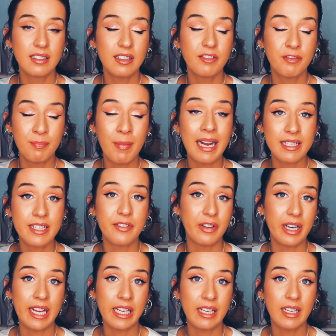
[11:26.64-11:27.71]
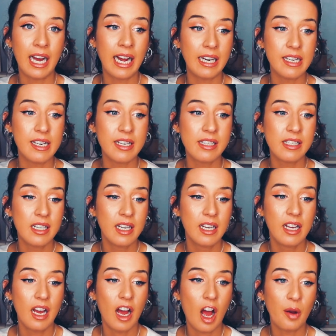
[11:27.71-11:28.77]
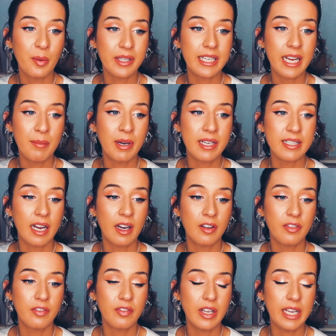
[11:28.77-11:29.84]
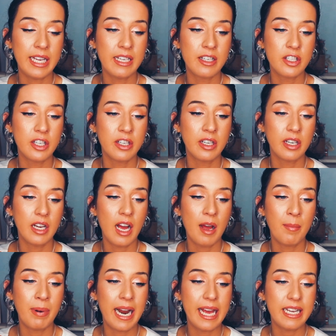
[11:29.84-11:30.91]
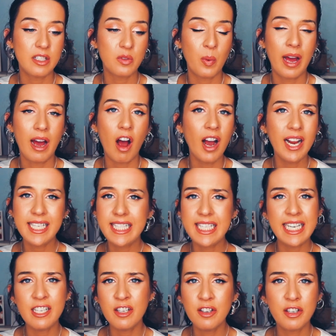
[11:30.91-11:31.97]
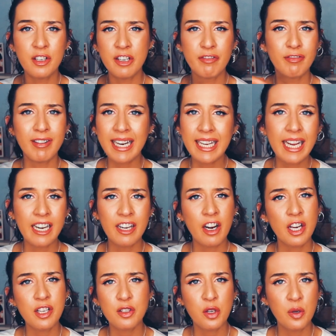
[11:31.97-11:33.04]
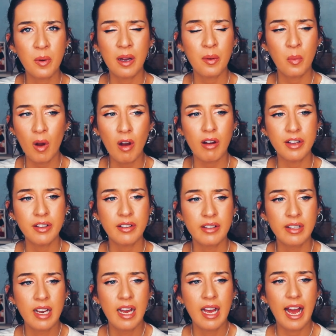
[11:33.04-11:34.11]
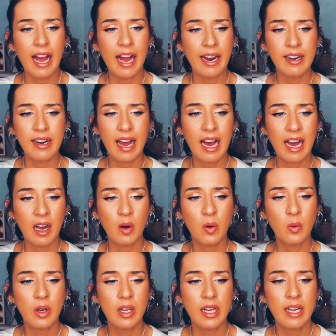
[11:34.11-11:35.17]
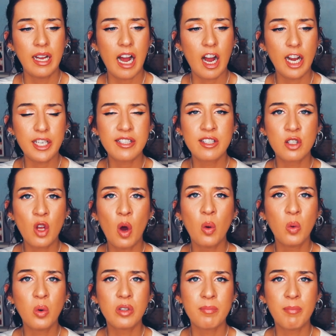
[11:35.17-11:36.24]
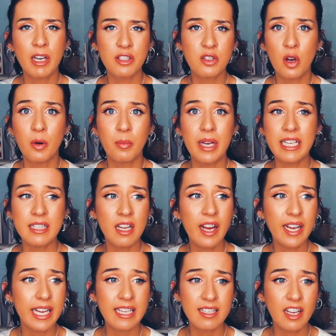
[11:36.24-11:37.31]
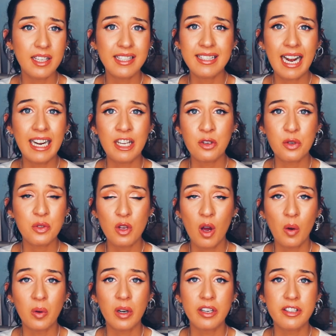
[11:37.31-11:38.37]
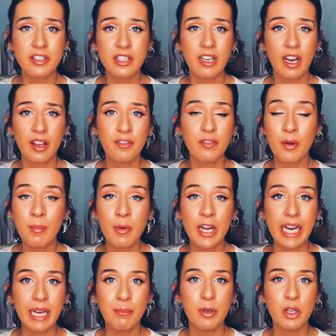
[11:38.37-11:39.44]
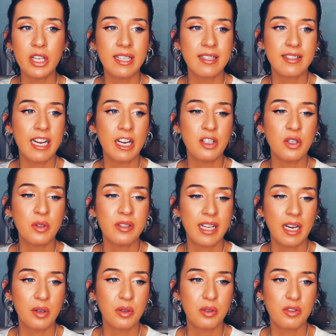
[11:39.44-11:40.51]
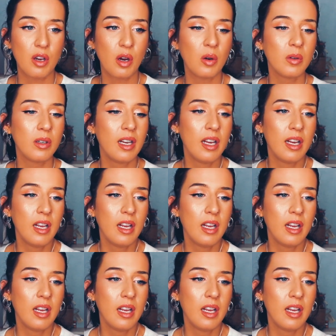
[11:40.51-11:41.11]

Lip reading: massively, and I would get myself into a place where I didn't recognize who I was and how I sold my soul. It's like selling your soul like for money, but instead you sell your soul